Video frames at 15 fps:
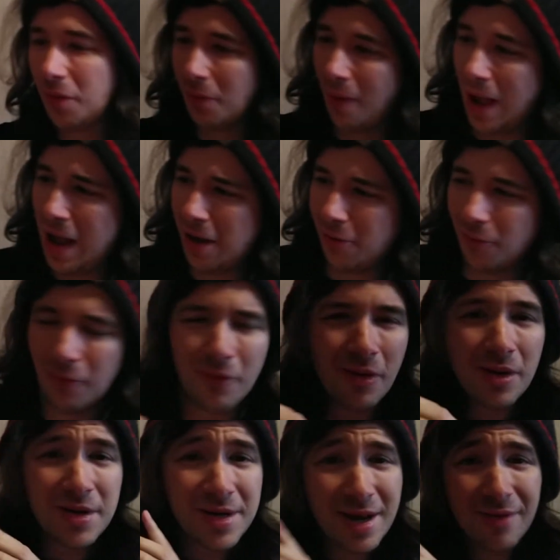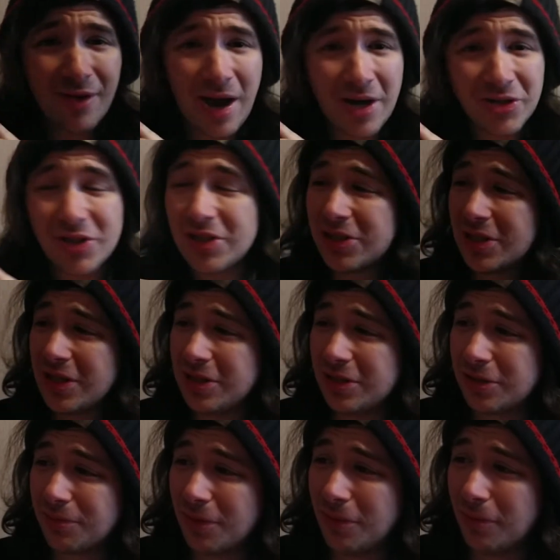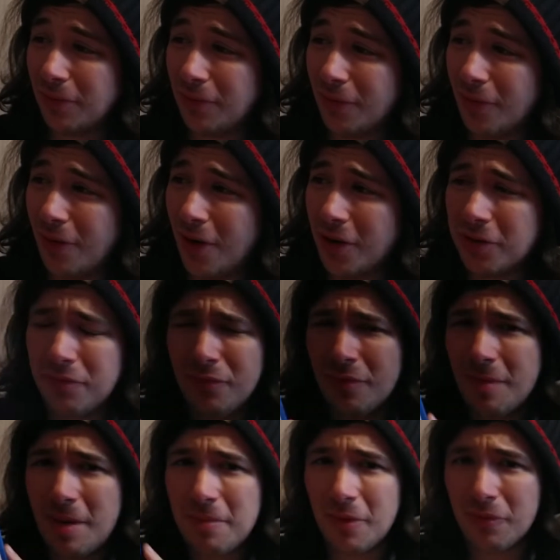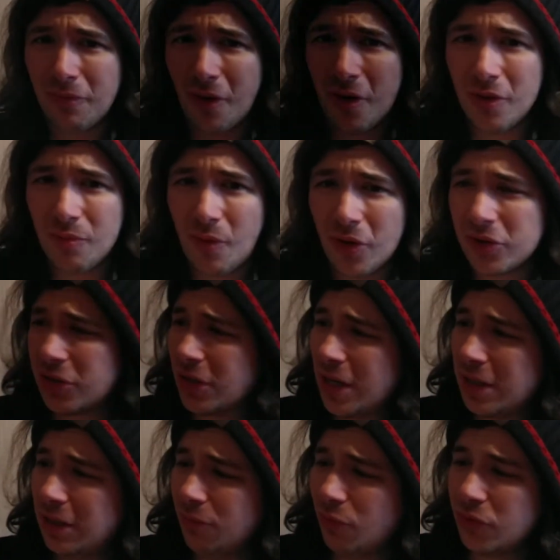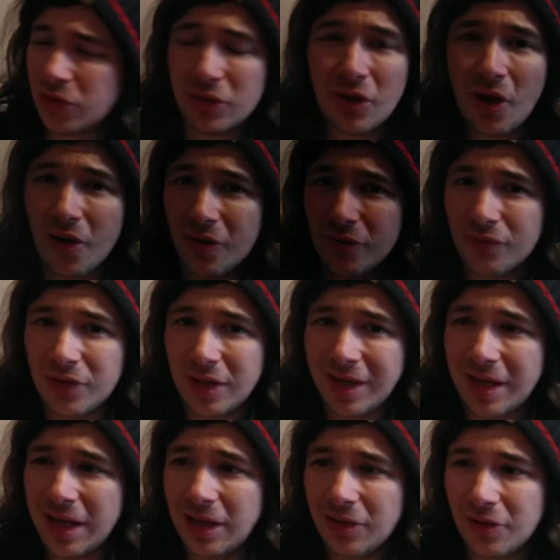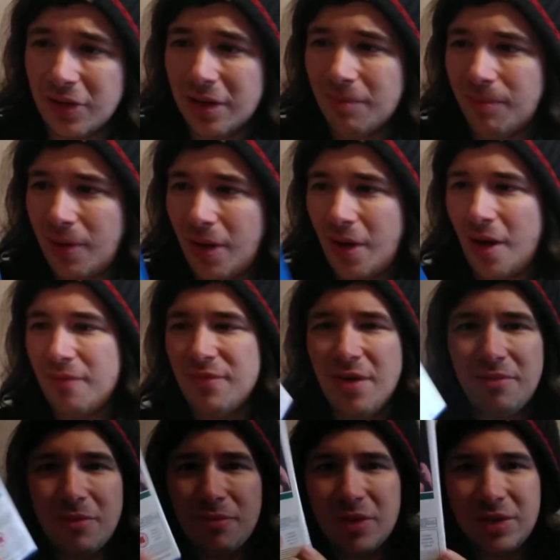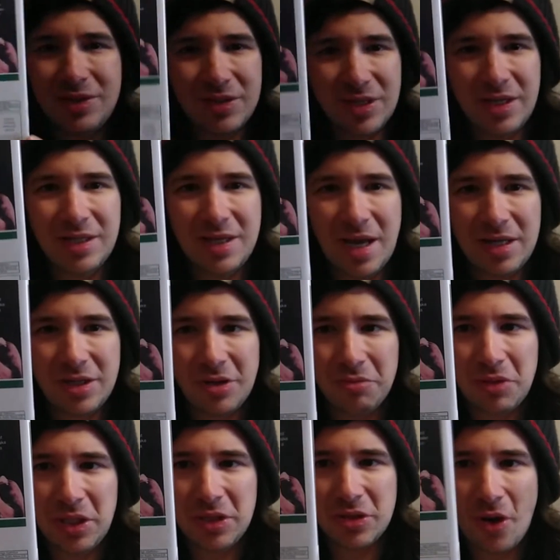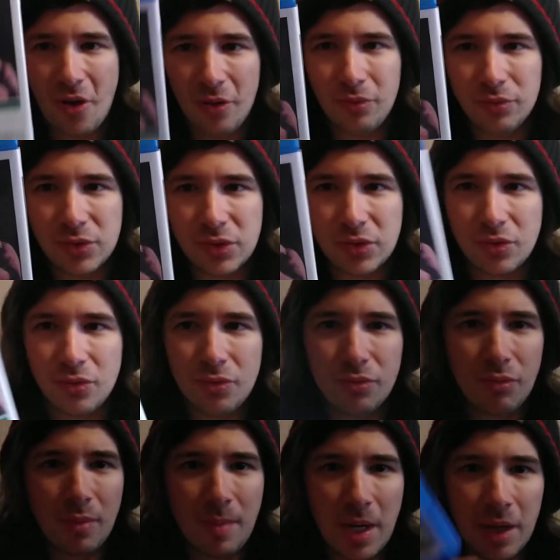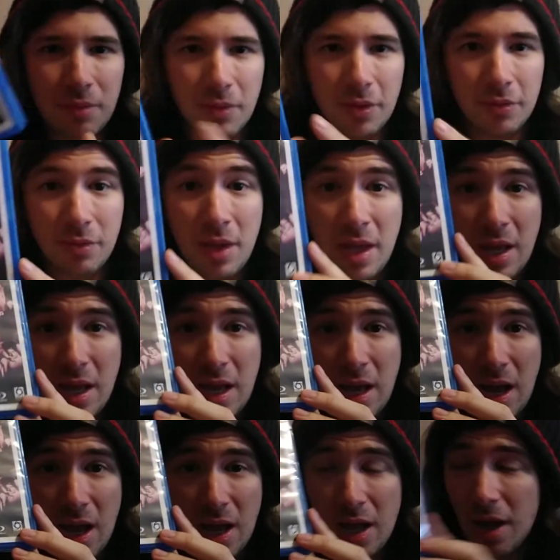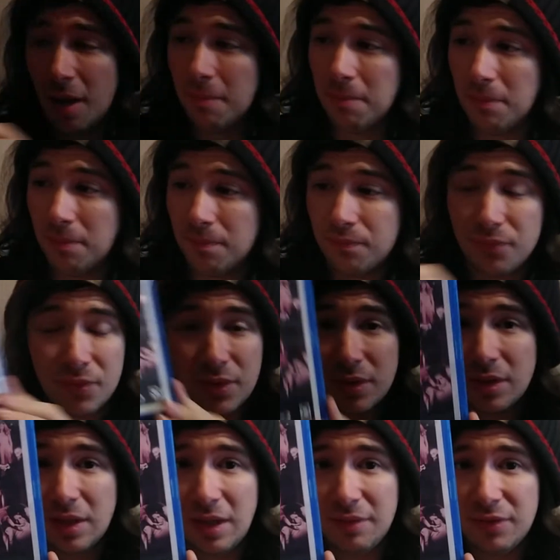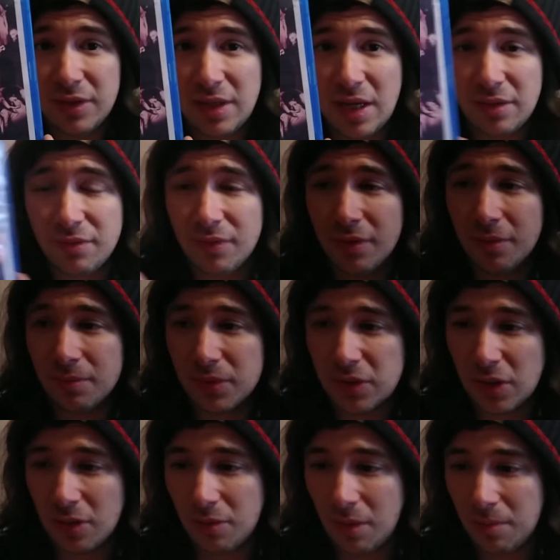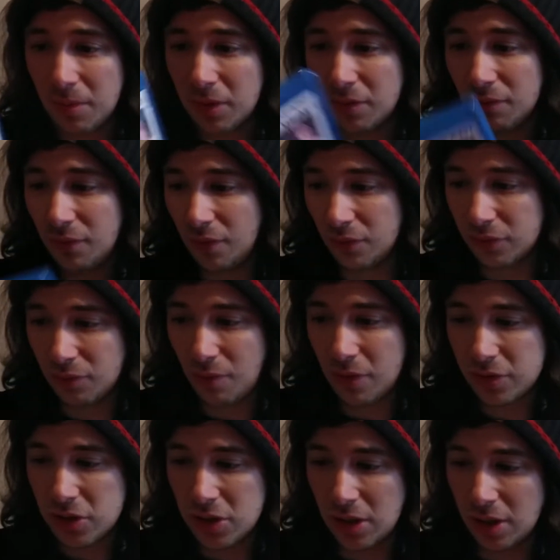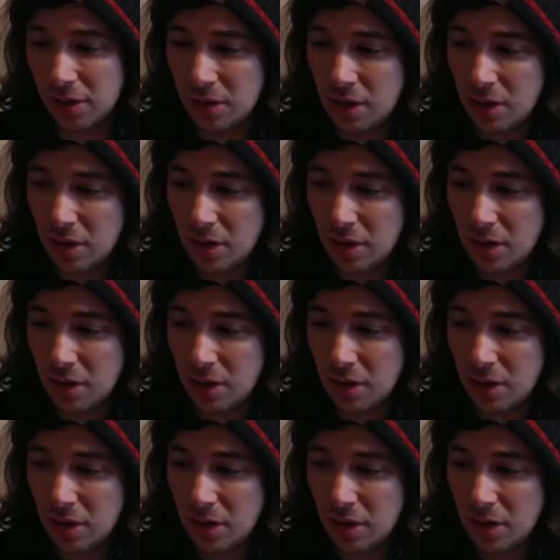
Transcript: Wow. Never actually seen this film before. I remember Ryan watched it and he wasn't overly keen on it, but I've never really seen any of these old school Romero Living Dead films, so I'm looking forward to watching it.